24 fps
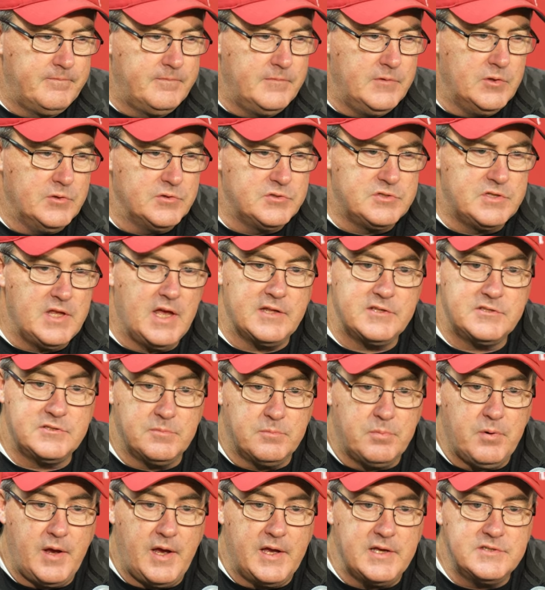you know, it's not
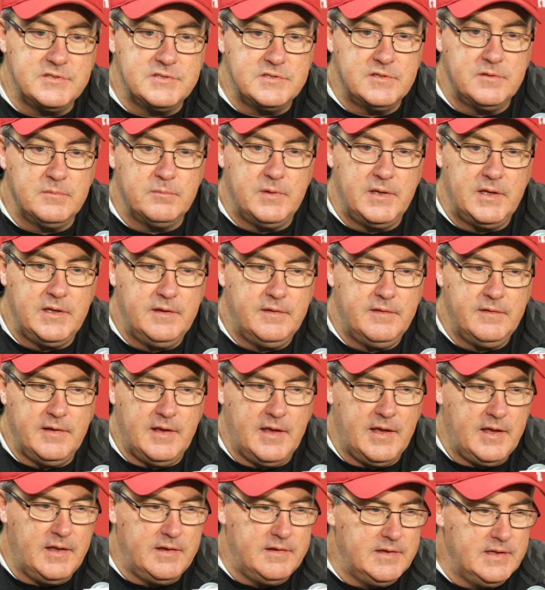surprising to me.
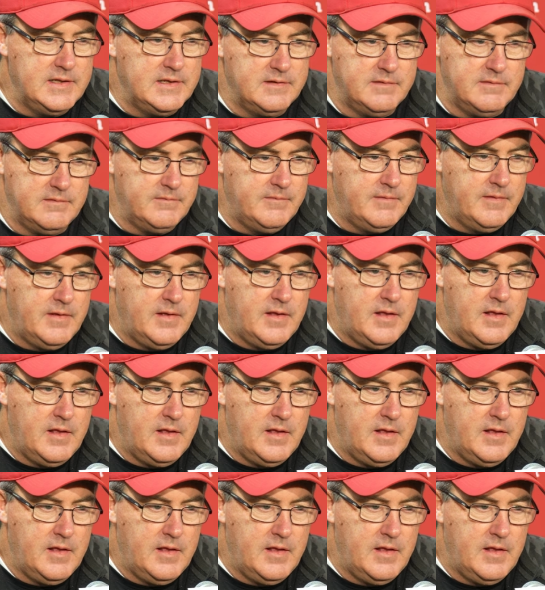I didn't,